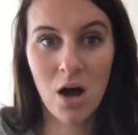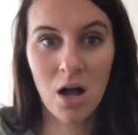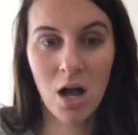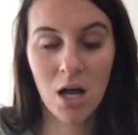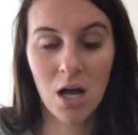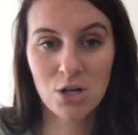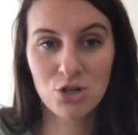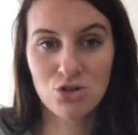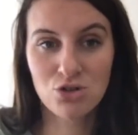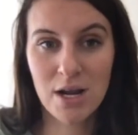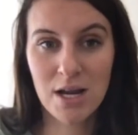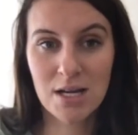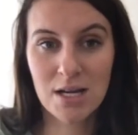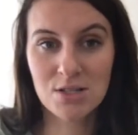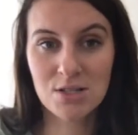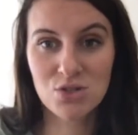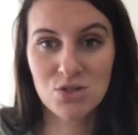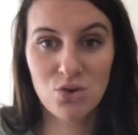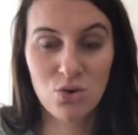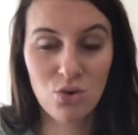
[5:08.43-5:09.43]
kind of training
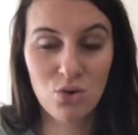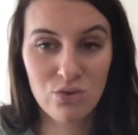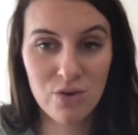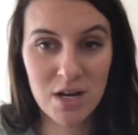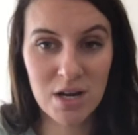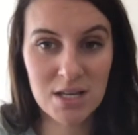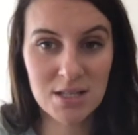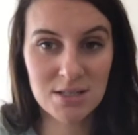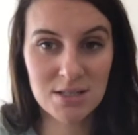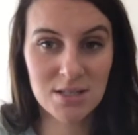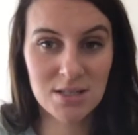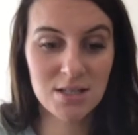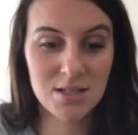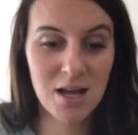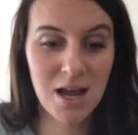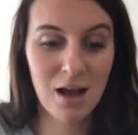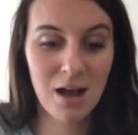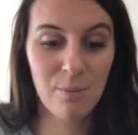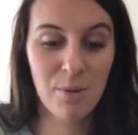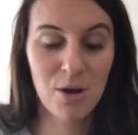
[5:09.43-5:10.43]
stories and
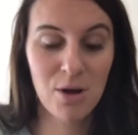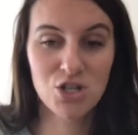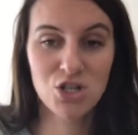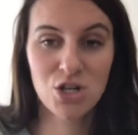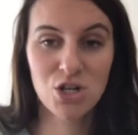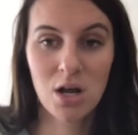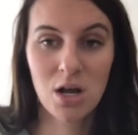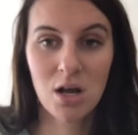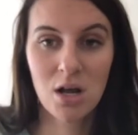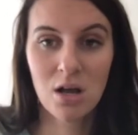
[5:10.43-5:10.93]
how much